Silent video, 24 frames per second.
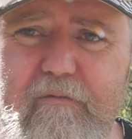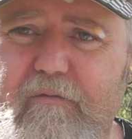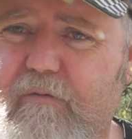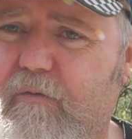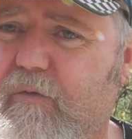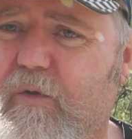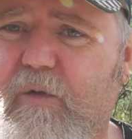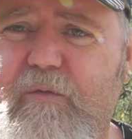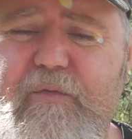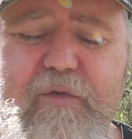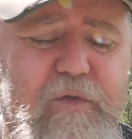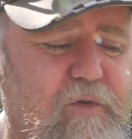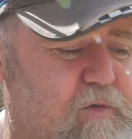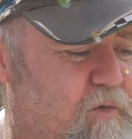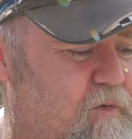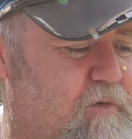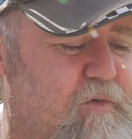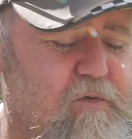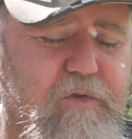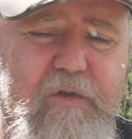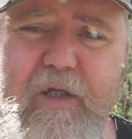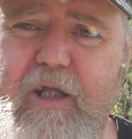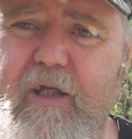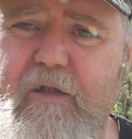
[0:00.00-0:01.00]

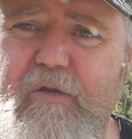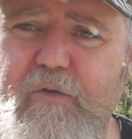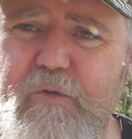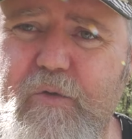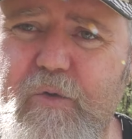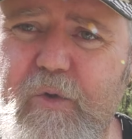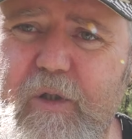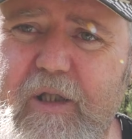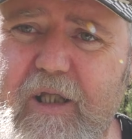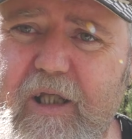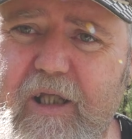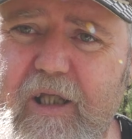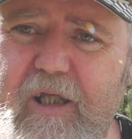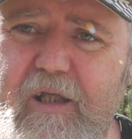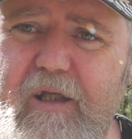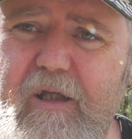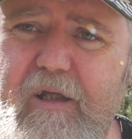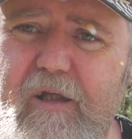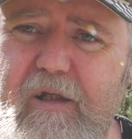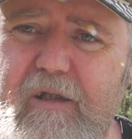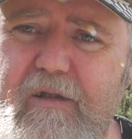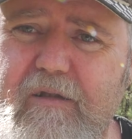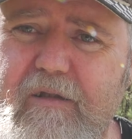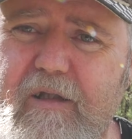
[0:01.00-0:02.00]
reviews and outdoor gear,
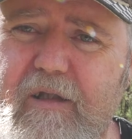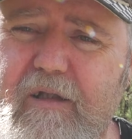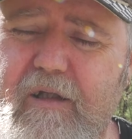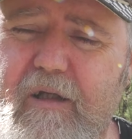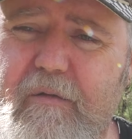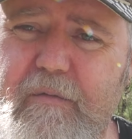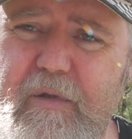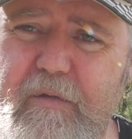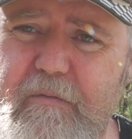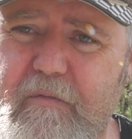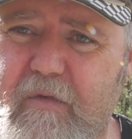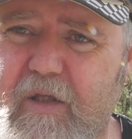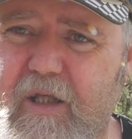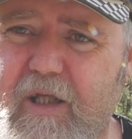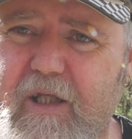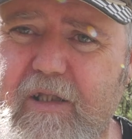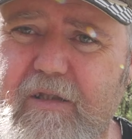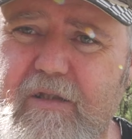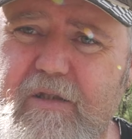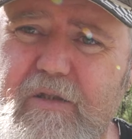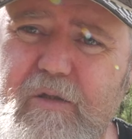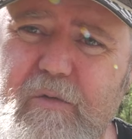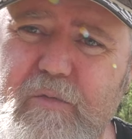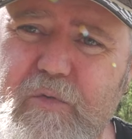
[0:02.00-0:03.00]
then hit
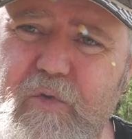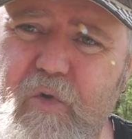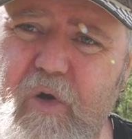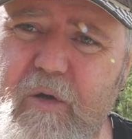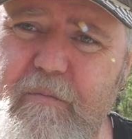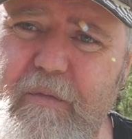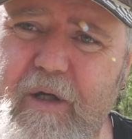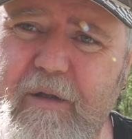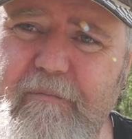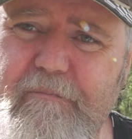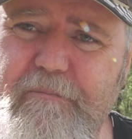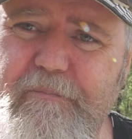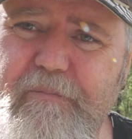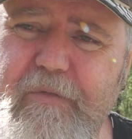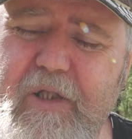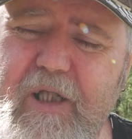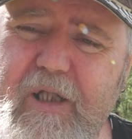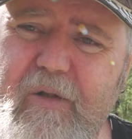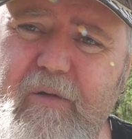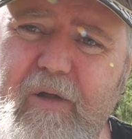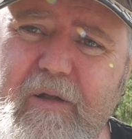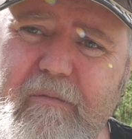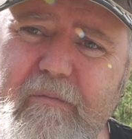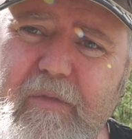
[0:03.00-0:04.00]
the subscribe button.
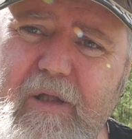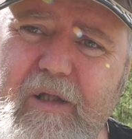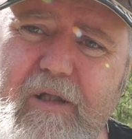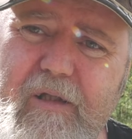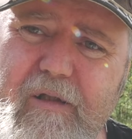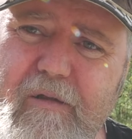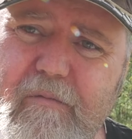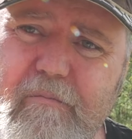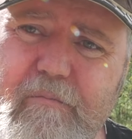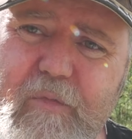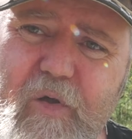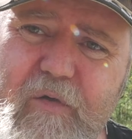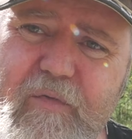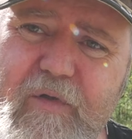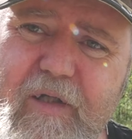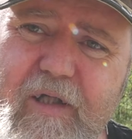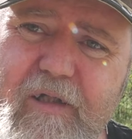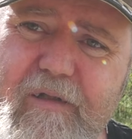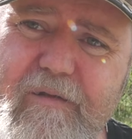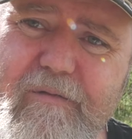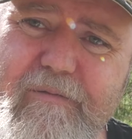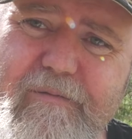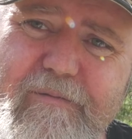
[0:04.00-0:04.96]
Anyway, bye for now.